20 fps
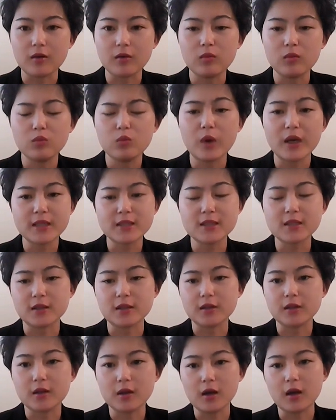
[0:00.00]

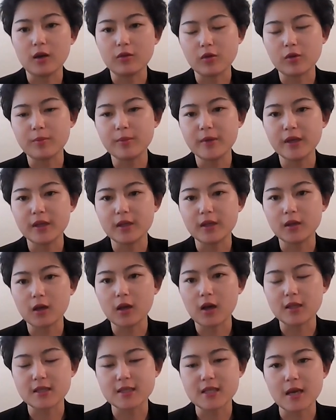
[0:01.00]
Western European
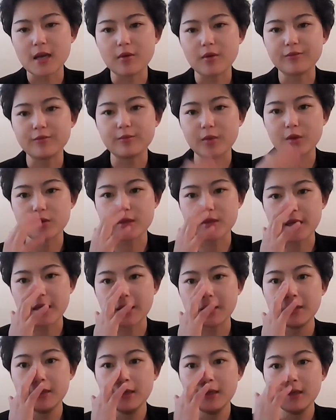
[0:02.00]
concept of
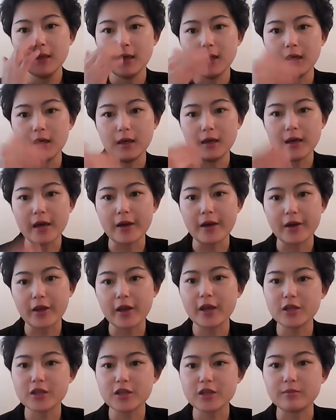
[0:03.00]
music
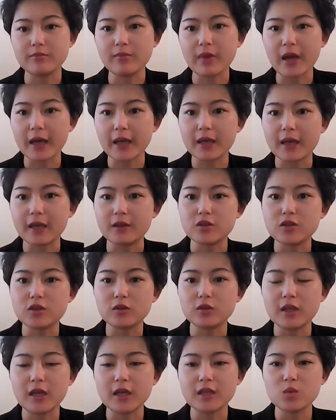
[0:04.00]
education back in.
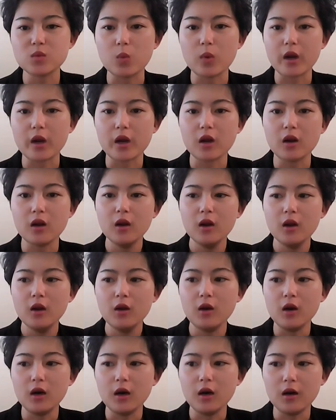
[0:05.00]
So that's where
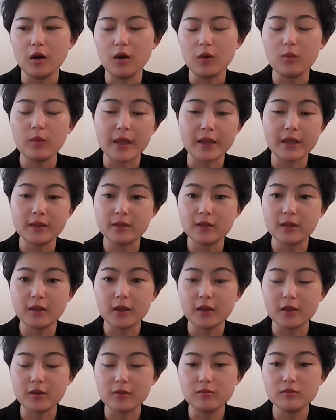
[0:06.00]
when
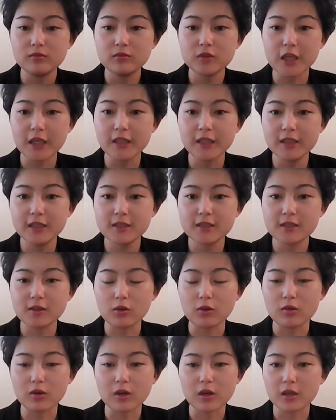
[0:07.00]
the Chinese
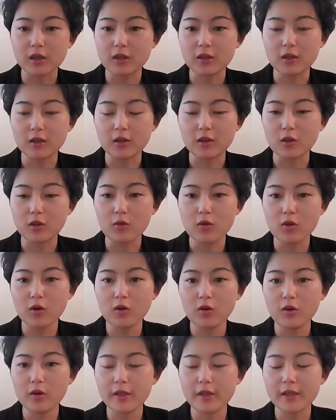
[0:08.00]
or the
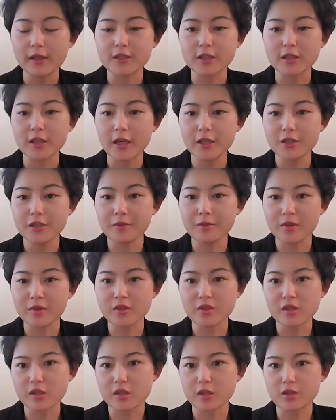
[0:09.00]
local Eastern Asian
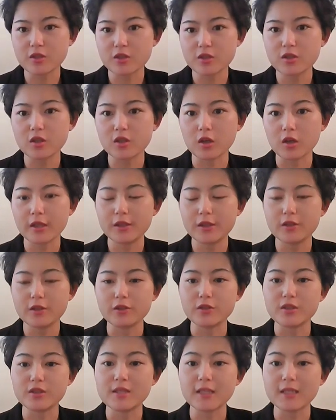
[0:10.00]
musicians started
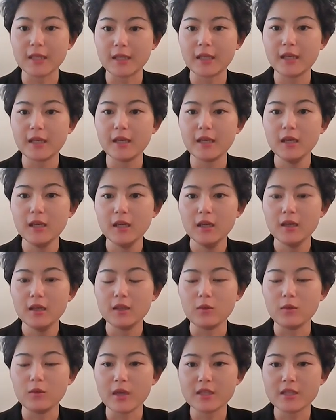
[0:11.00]
to study
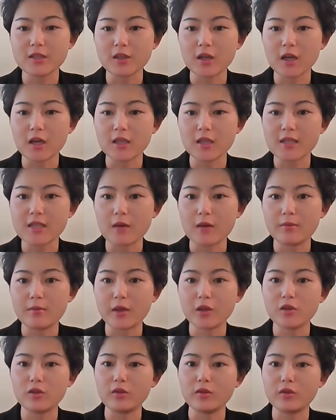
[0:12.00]
the Western concept,
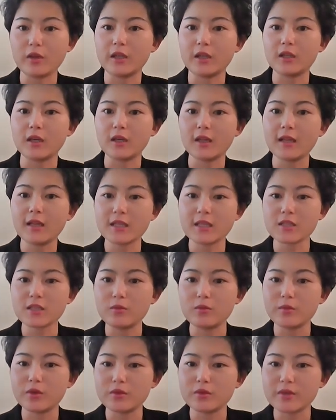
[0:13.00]
including the classical
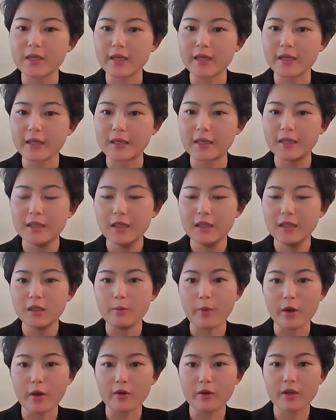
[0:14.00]
music,
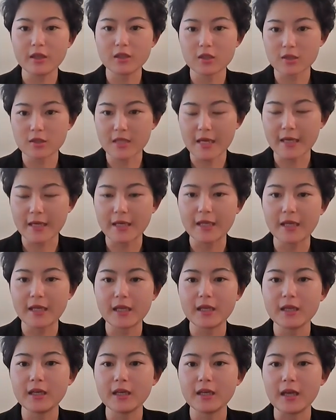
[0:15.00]
bel canto
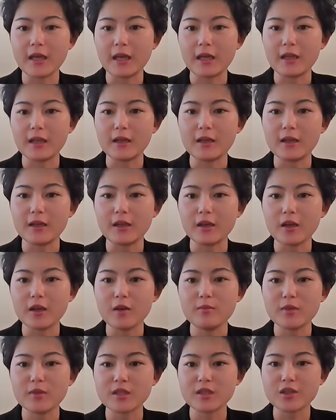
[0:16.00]
technique, and
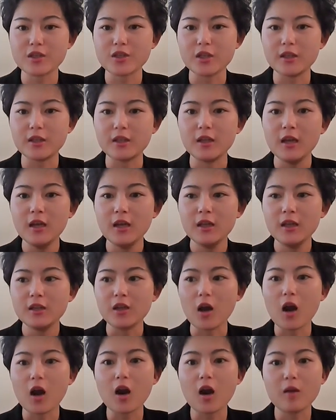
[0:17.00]
composition,
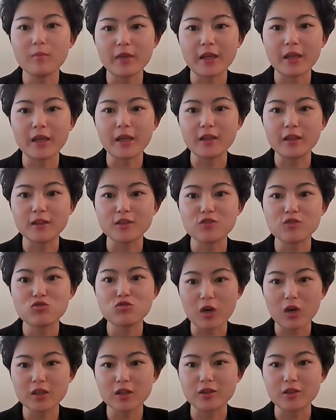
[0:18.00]
the harmony, the
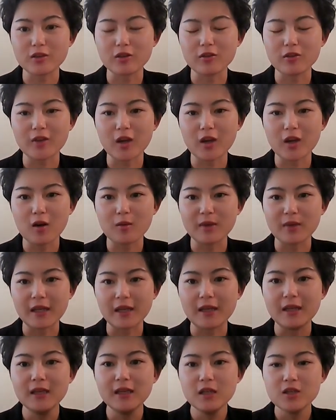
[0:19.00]
structure of the
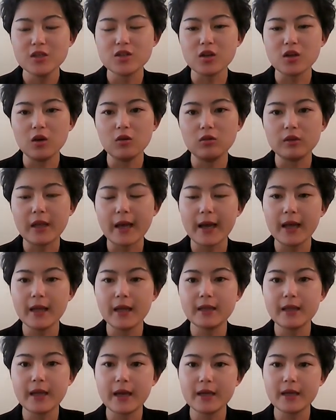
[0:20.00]
harmony. So that